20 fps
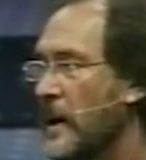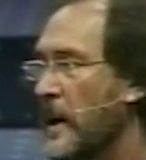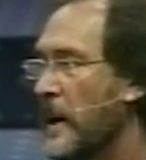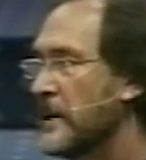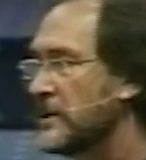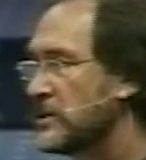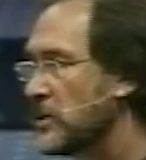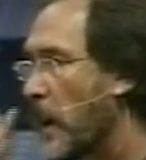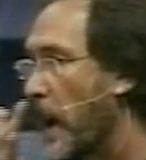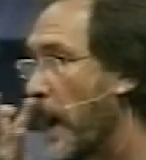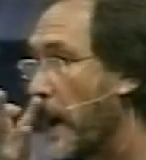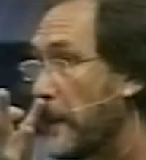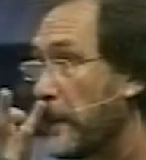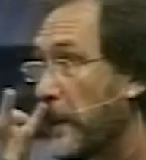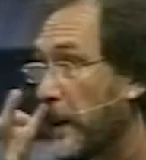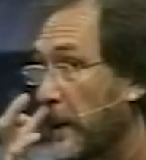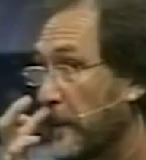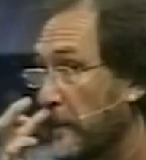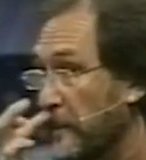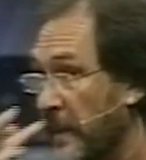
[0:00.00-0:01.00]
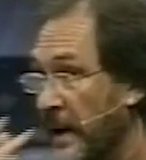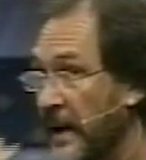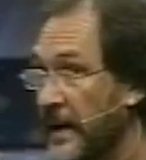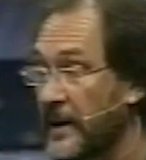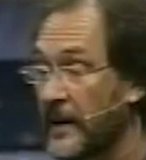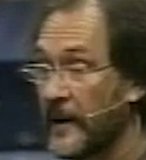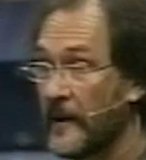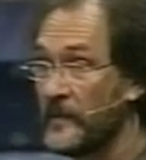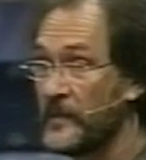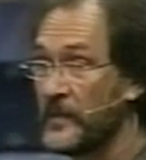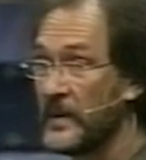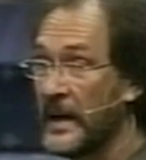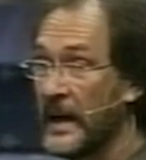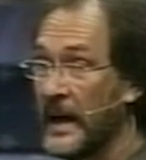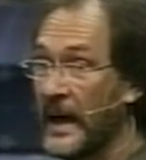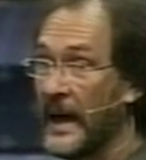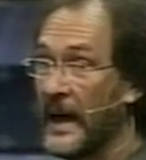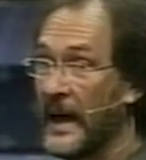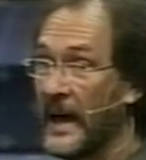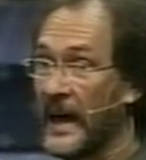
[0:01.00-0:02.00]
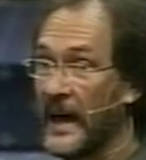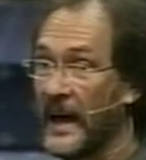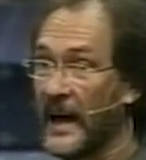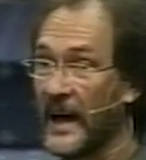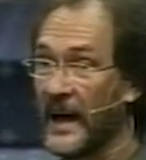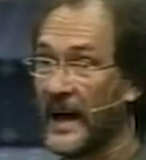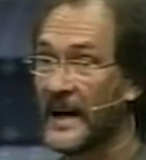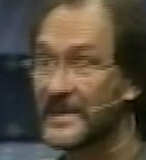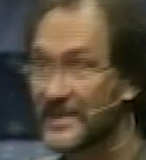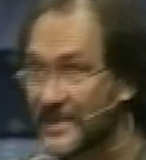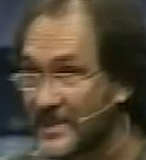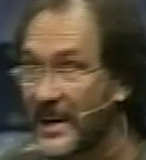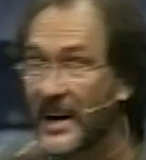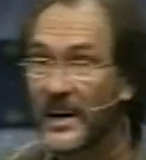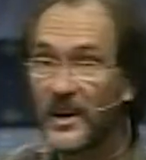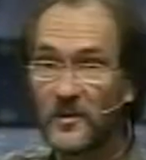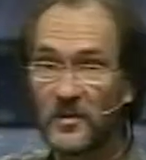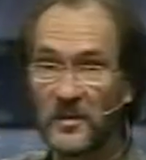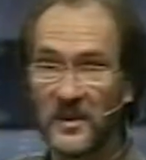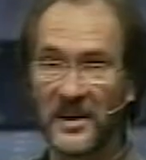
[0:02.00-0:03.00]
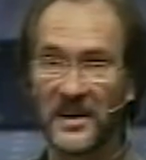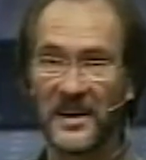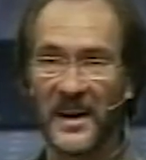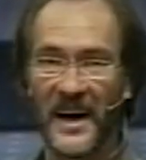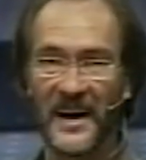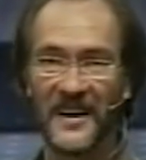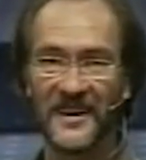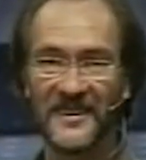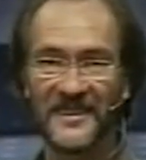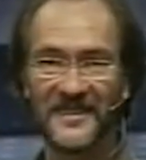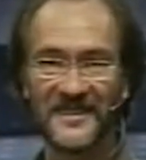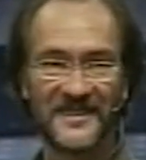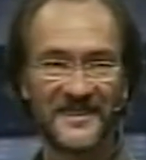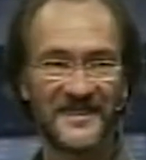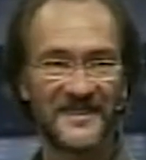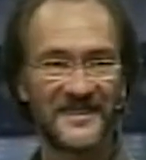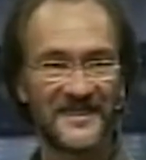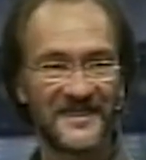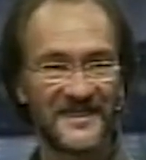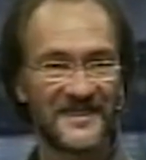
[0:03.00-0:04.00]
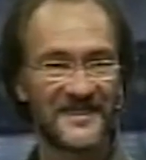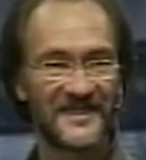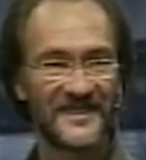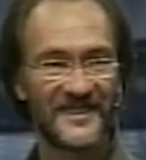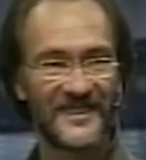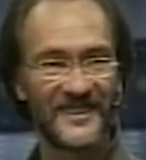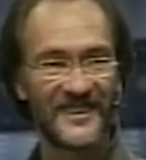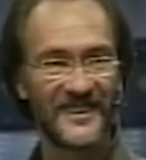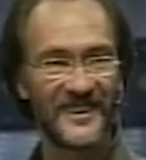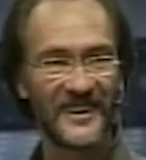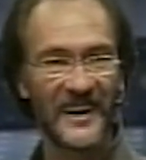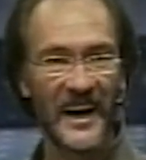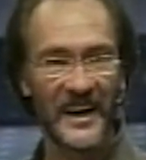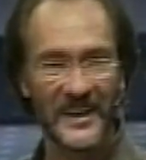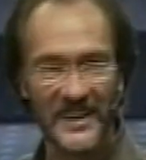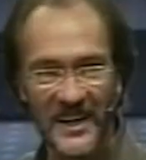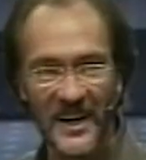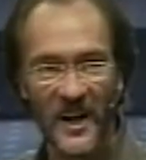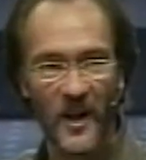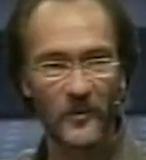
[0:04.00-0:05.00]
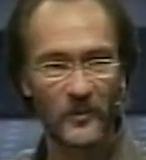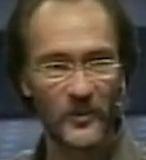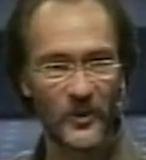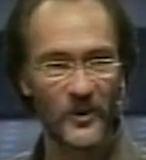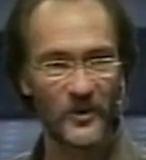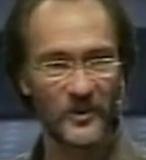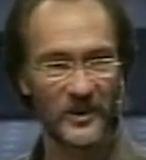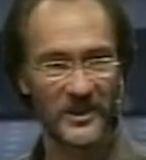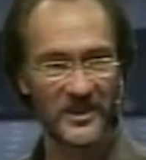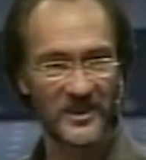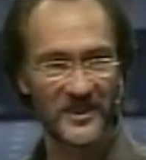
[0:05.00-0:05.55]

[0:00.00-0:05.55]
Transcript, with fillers: So I'm going to make a statement now, and then I'll prove it.